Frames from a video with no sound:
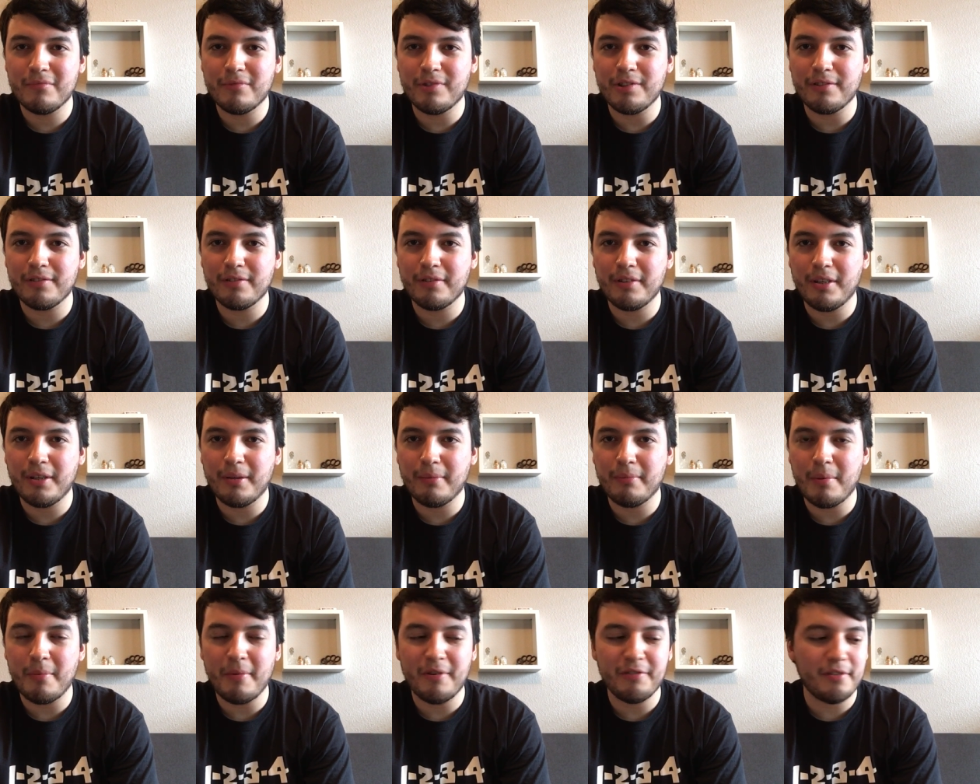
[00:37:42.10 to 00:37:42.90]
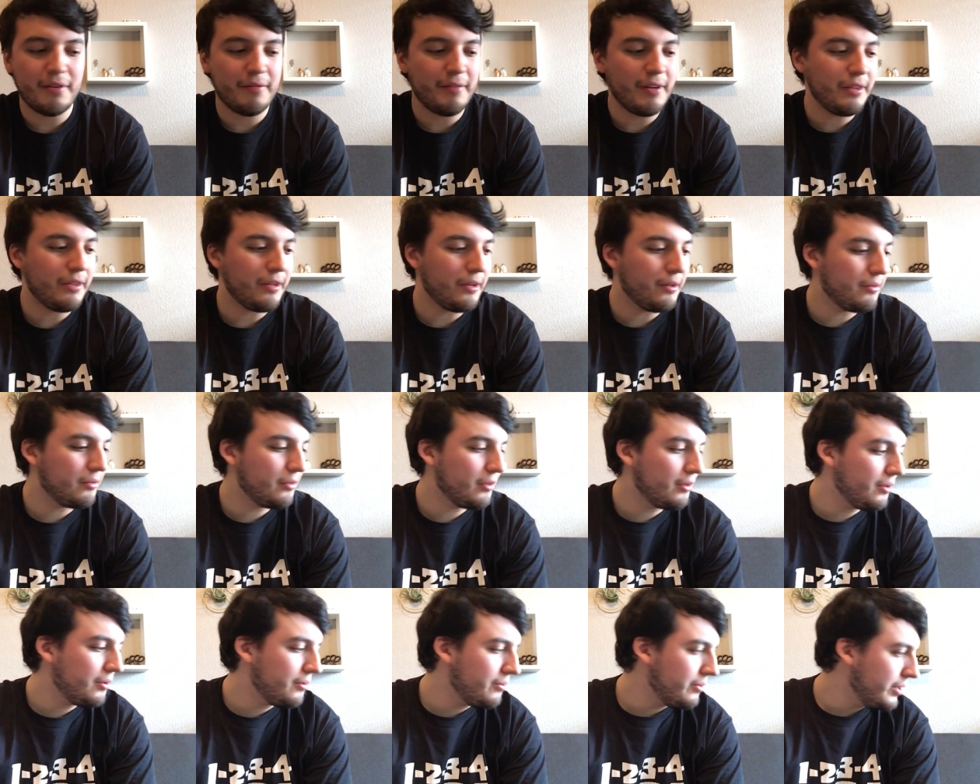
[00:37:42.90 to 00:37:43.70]
just, you know, put myself out there.
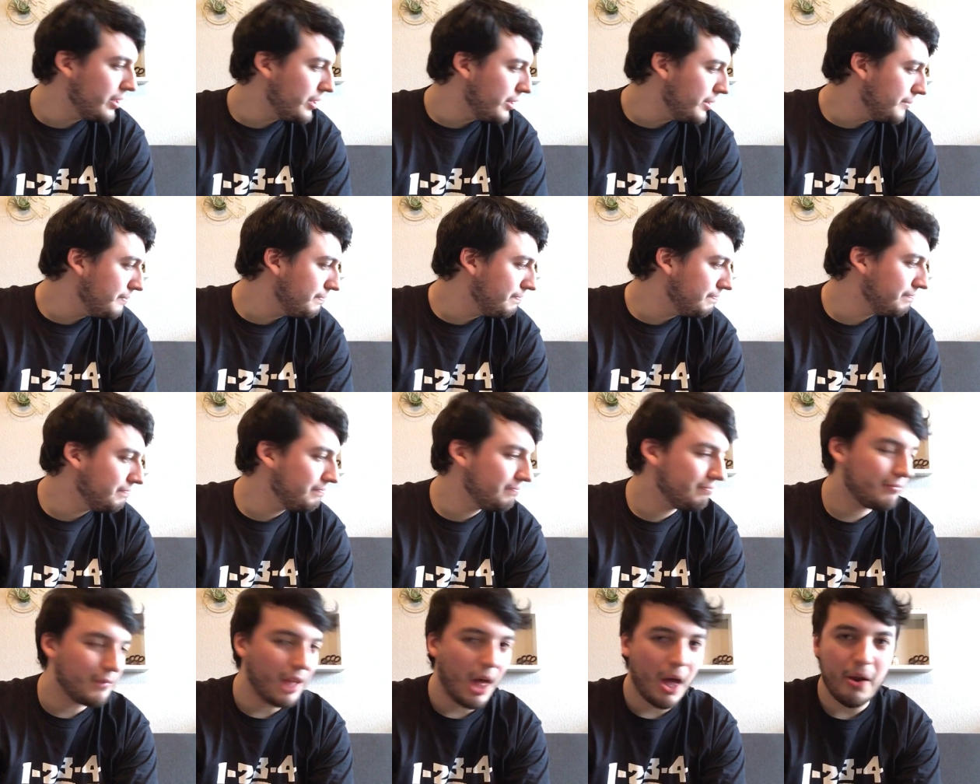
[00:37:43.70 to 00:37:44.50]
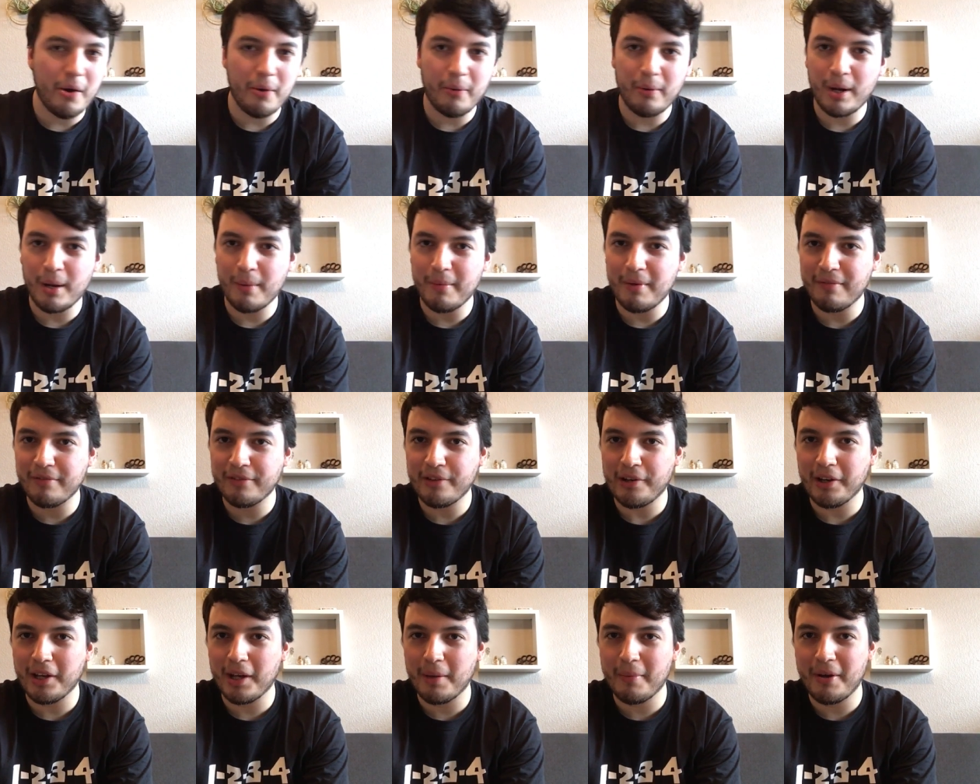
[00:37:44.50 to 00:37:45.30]
So um, I don't know what I'm even
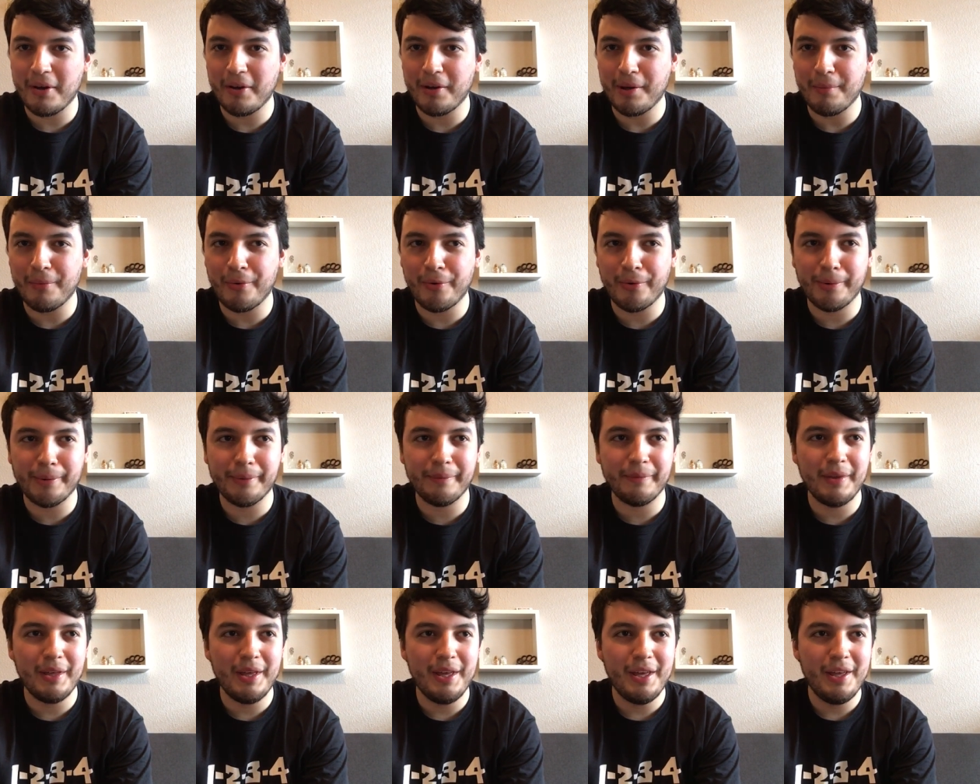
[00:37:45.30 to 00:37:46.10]
talking about anymore.